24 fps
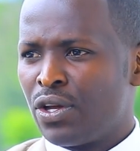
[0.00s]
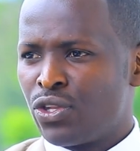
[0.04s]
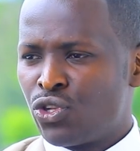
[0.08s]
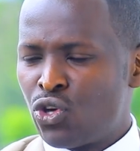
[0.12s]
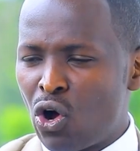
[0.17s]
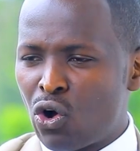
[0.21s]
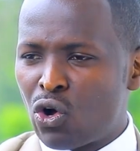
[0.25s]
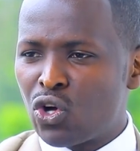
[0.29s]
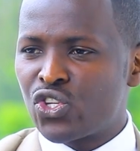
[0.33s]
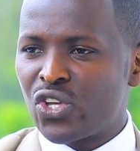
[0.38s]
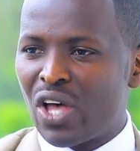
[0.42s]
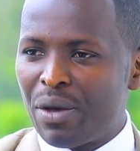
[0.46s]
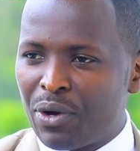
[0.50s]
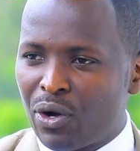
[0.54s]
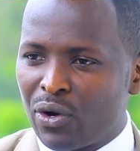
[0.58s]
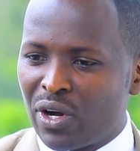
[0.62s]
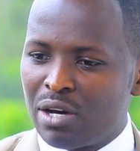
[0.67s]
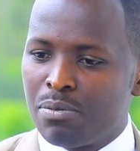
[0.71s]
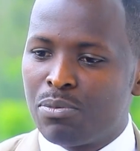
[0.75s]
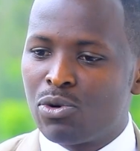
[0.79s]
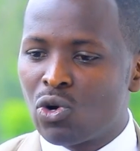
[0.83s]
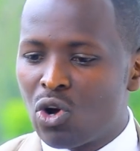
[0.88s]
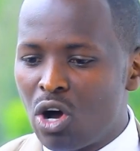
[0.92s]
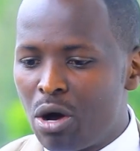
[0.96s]
cyokoze
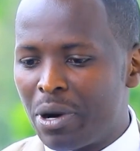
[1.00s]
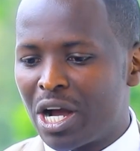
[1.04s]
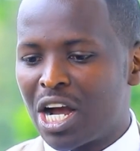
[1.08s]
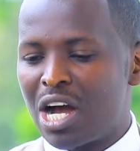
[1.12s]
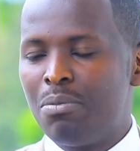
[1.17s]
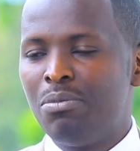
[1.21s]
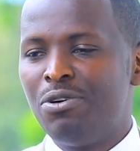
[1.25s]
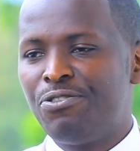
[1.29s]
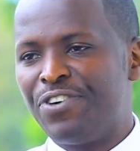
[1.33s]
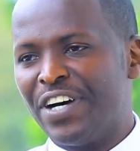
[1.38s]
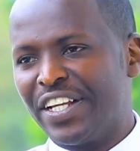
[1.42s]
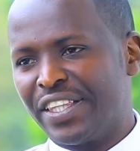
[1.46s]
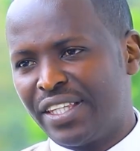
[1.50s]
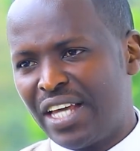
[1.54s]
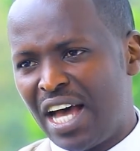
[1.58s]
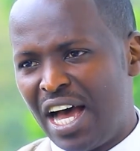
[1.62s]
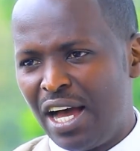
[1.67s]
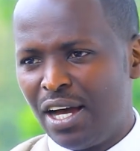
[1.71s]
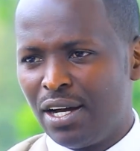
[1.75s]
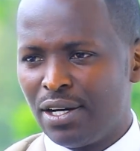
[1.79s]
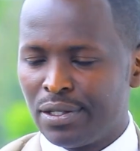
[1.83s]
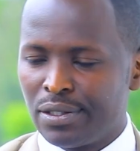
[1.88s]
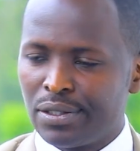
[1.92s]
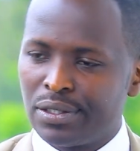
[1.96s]
wabikoreye mu rugo
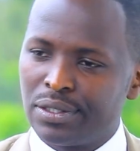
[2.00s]
bakamufata